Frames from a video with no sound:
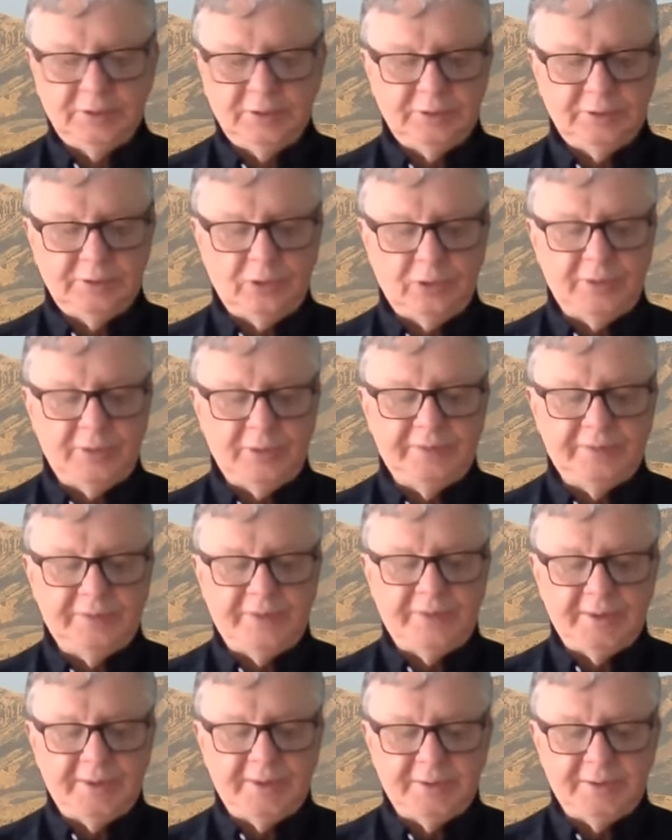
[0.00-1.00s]
All his
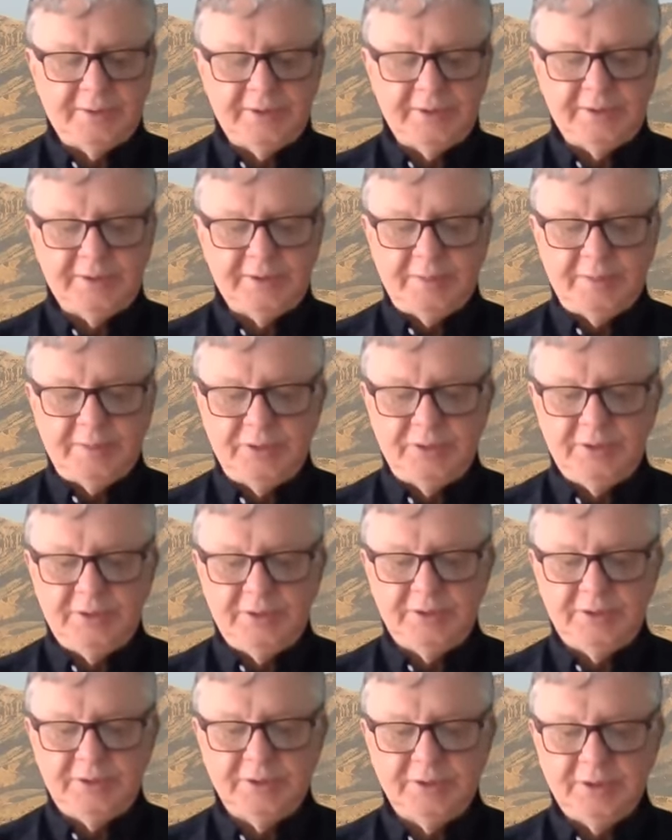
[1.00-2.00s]
faculties,
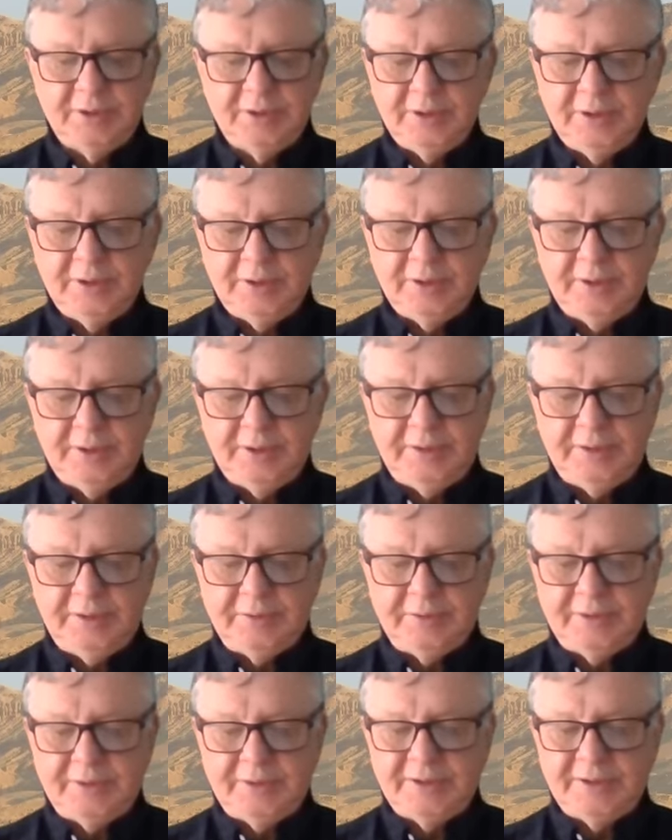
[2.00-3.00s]
images, each
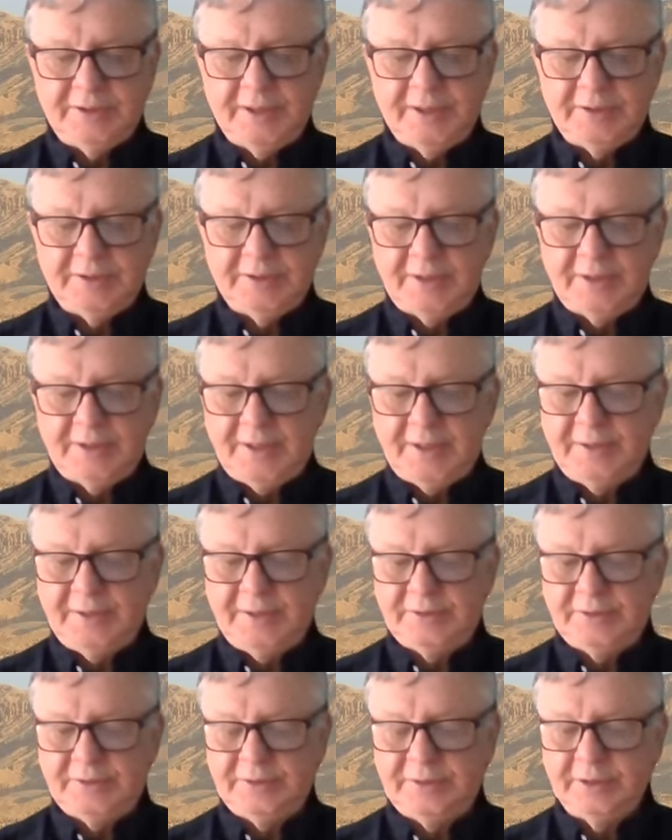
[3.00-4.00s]
of its next
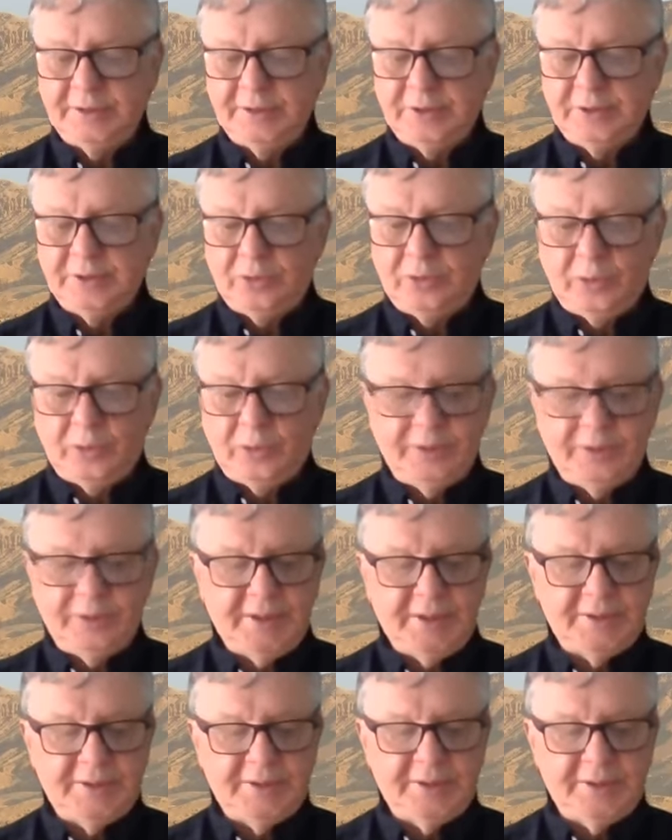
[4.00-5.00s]
highest,
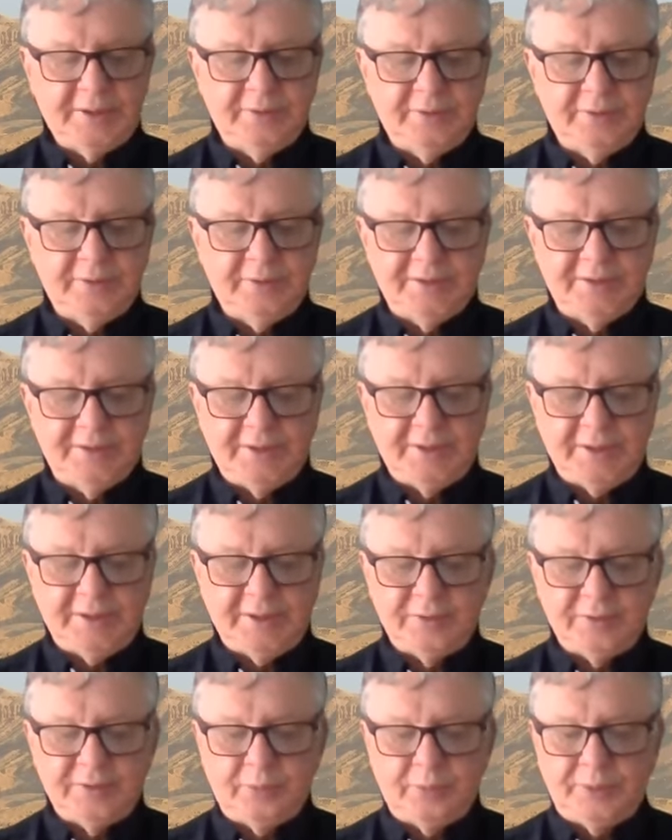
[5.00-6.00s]
culminate in the
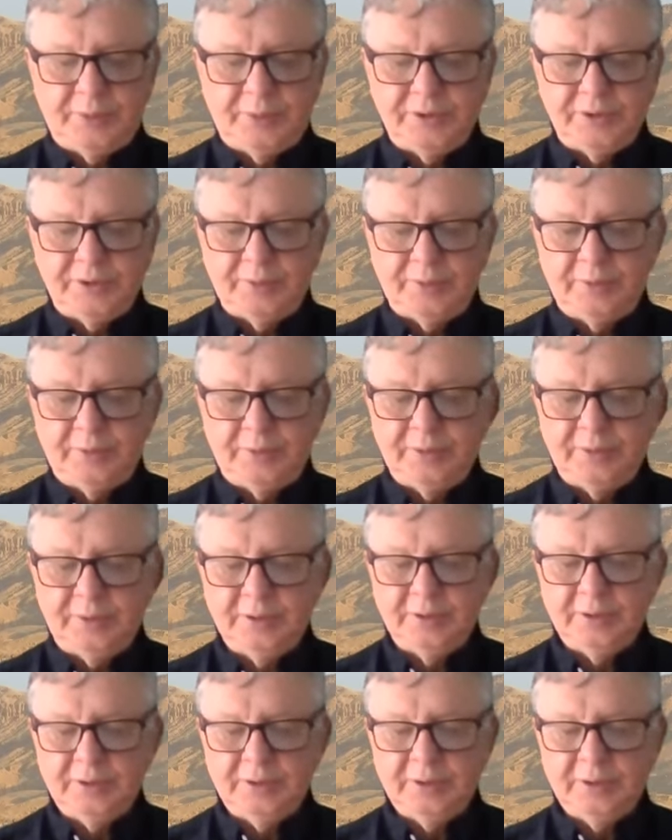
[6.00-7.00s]
intellectual principle
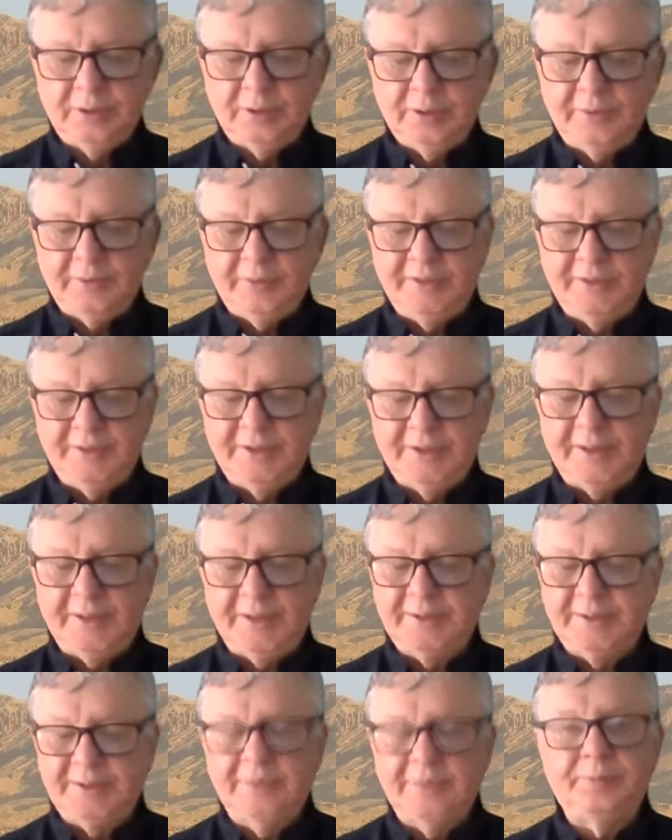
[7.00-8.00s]
of
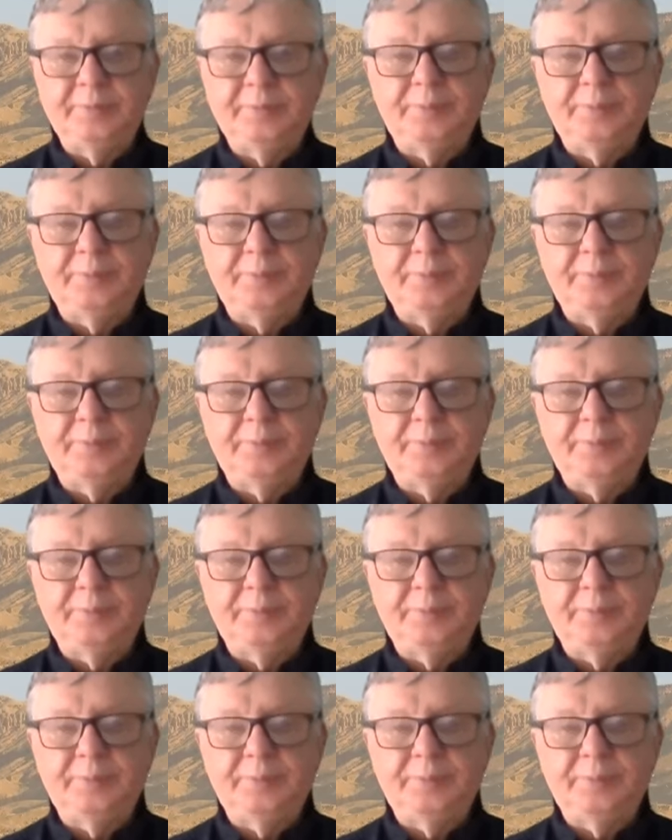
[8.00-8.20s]
intellective